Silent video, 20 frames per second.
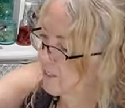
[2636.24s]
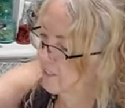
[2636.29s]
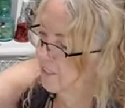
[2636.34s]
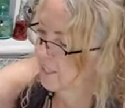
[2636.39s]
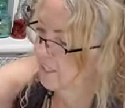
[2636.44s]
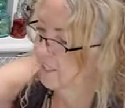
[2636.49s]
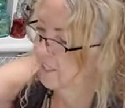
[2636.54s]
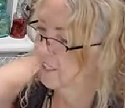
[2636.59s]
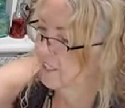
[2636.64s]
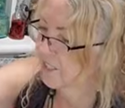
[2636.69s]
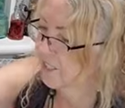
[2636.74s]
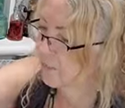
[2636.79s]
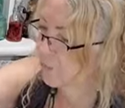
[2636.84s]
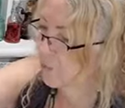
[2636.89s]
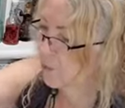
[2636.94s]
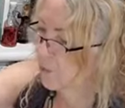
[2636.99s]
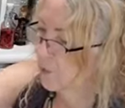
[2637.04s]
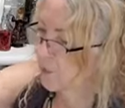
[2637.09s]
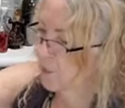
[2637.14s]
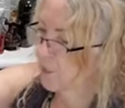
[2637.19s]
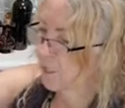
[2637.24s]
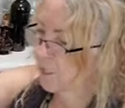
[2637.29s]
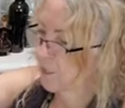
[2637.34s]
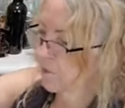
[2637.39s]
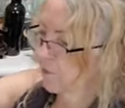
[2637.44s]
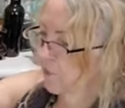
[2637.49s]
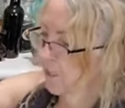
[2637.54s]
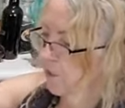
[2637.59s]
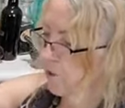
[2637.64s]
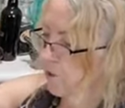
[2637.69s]
getting the smoked garlic
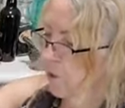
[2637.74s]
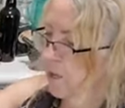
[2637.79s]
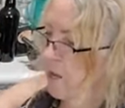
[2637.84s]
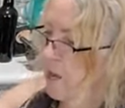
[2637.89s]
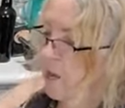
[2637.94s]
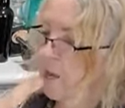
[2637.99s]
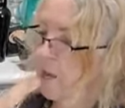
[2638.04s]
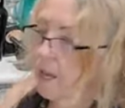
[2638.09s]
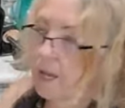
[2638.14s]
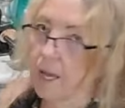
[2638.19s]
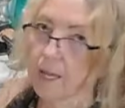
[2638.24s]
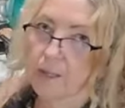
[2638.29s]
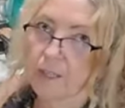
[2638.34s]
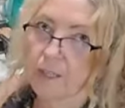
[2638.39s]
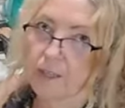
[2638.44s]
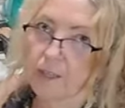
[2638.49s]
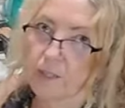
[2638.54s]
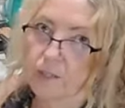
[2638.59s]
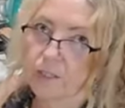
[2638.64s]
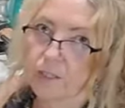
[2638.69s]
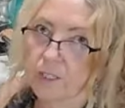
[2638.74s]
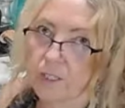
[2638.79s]
flavor. And then there's a